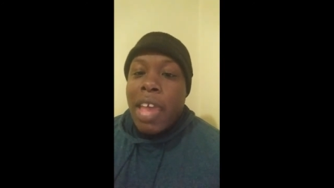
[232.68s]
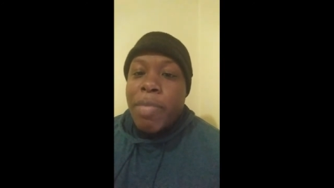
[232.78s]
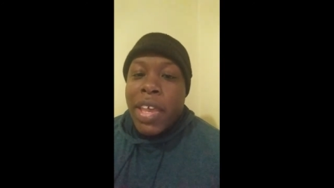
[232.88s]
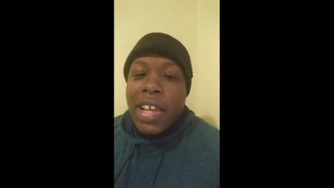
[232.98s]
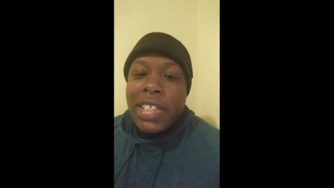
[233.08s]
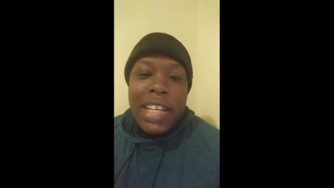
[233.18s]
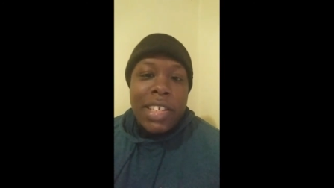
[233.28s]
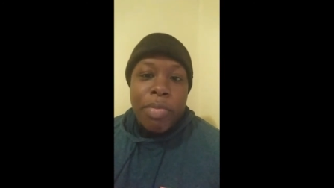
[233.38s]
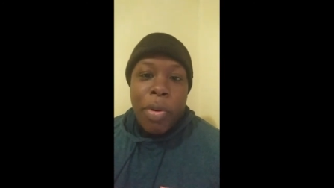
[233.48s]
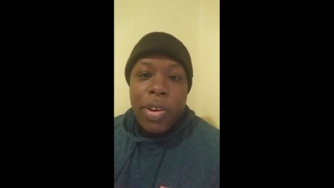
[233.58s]
because
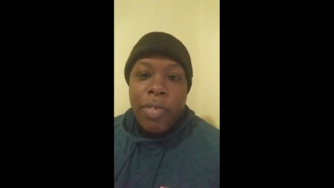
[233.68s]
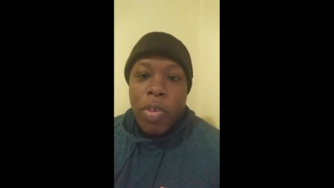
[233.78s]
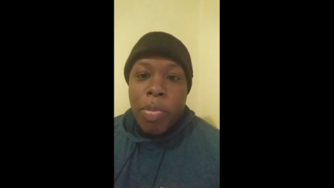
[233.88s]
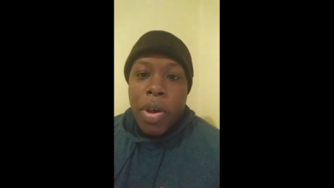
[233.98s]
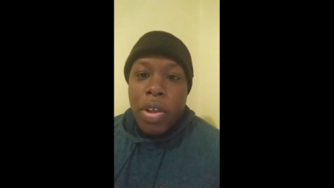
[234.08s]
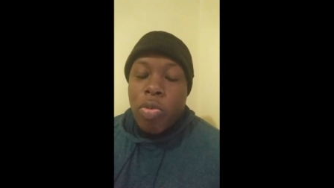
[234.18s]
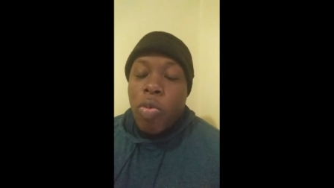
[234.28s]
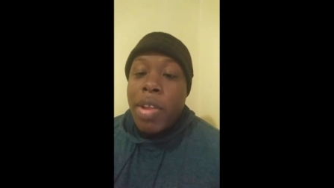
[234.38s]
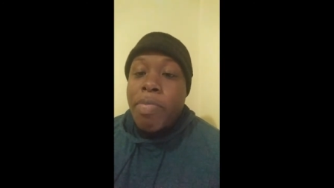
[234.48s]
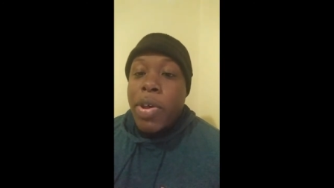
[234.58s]
that's important in football. You
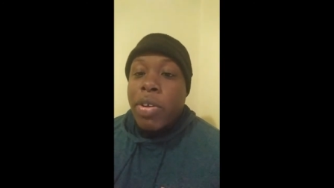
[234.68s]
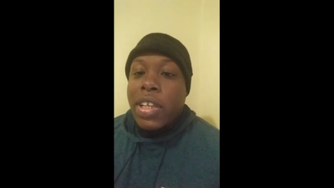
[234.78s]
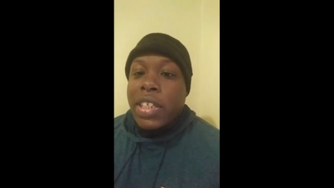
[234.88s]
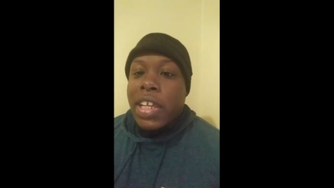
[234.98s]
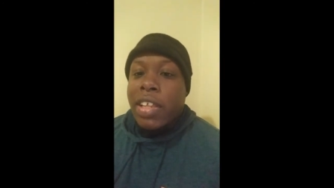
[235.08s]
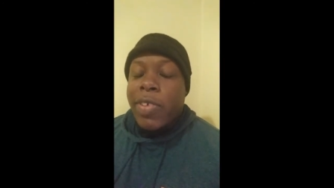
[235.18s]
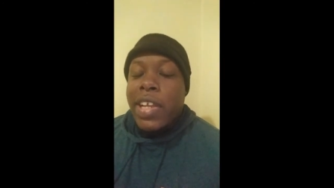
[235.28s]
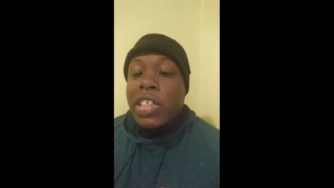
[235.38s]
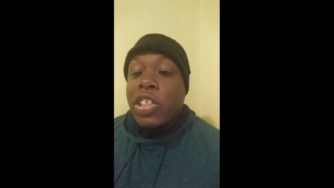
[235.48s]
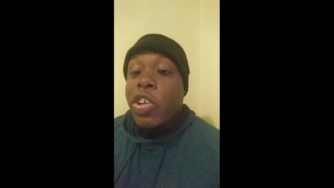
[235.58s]
want to build the
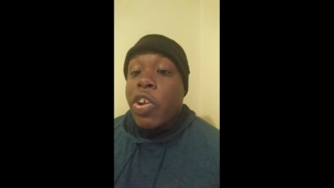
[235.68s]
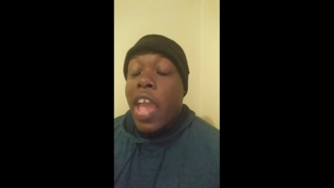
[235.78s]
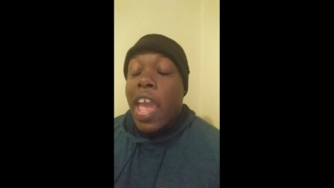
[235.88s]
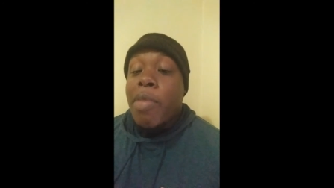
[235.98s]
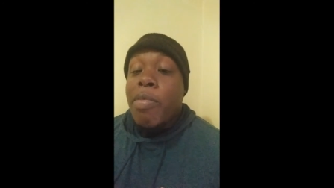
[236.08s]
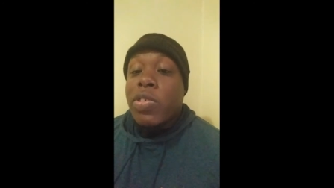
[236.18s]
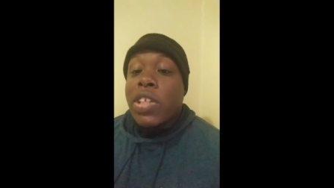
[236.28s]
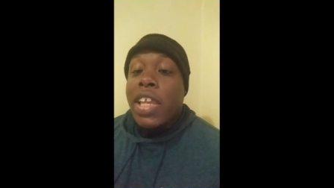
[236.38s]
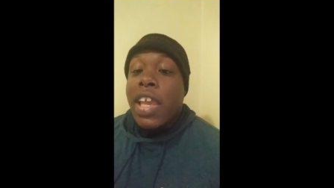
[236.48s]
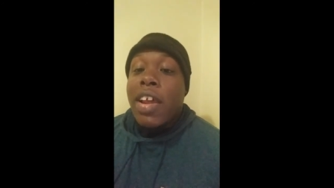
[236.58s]
acceleration so you're able
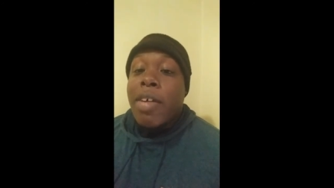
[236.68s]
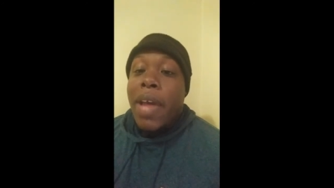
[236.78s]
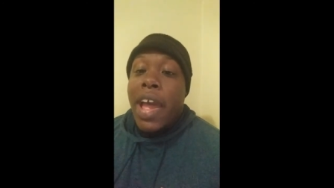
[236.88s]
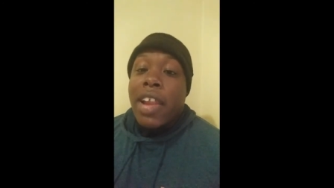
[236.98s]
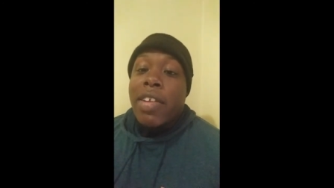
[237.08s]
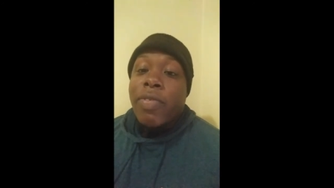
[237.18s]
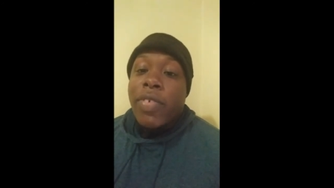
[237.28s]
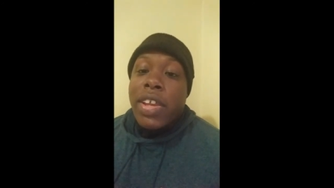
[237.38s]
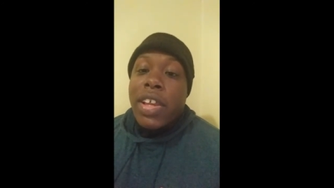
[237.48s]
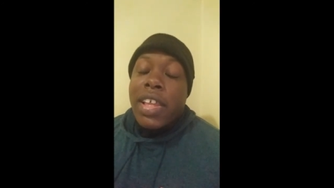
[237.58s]
to get up out of
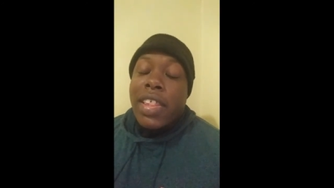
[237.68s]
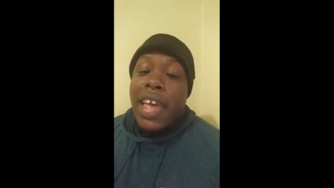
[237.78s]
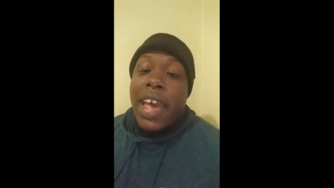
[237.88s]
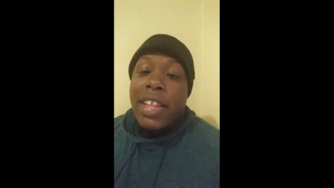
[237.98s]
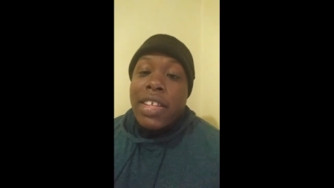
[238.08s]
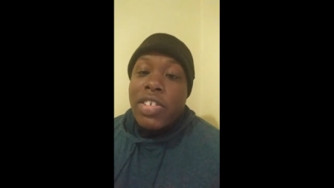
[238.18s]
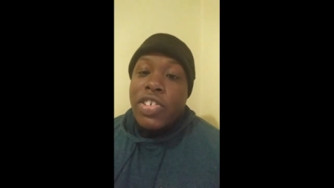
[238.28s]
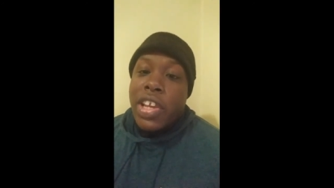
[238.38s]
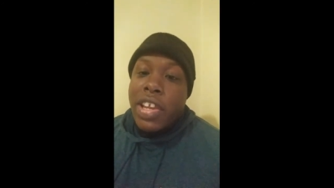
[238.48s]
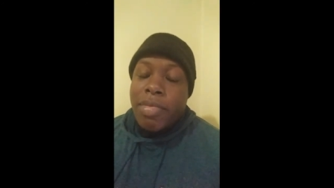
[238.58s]
that
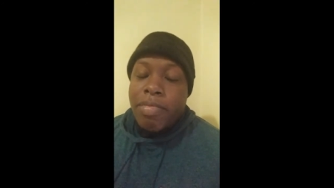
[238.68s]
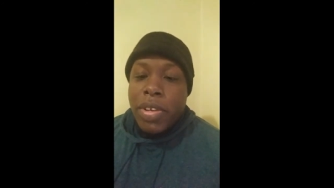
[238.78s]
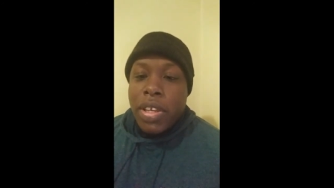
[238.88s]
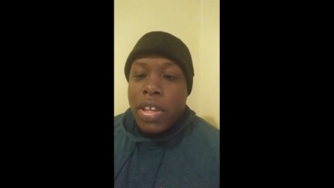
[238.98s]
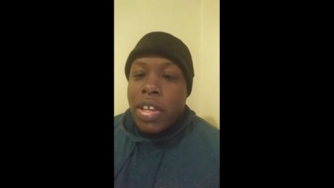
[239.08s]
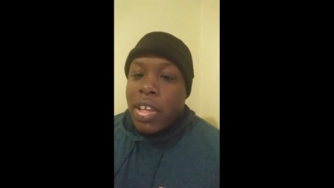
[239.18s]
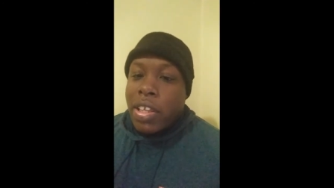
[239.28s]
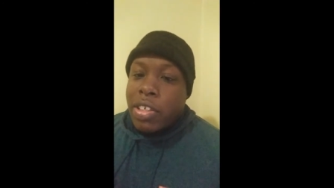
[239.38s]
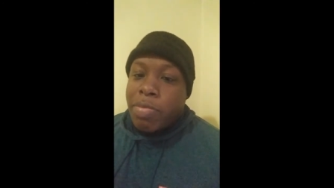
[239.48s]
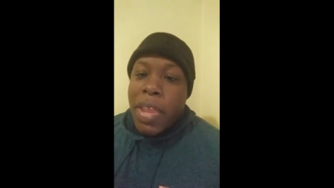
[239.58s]
jam.
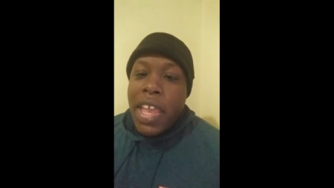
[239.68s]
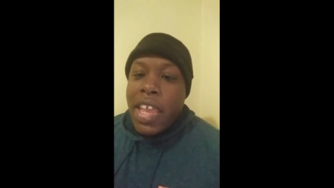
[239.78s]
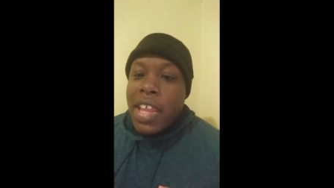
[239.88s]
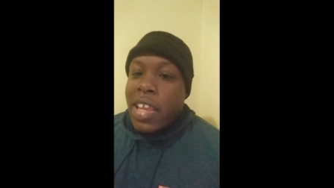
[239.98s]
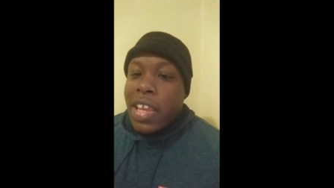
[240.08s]
Speed,